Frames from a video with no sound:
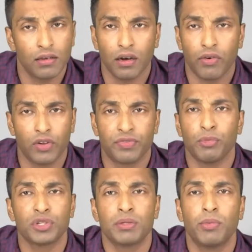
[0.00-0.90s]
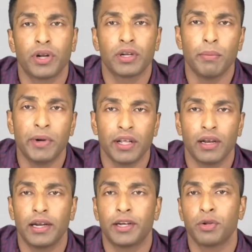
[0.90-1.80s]
one of the most important
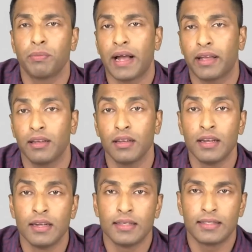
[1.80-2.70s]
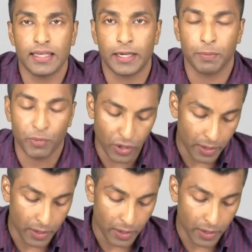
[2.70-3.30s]
committee related to banking setup.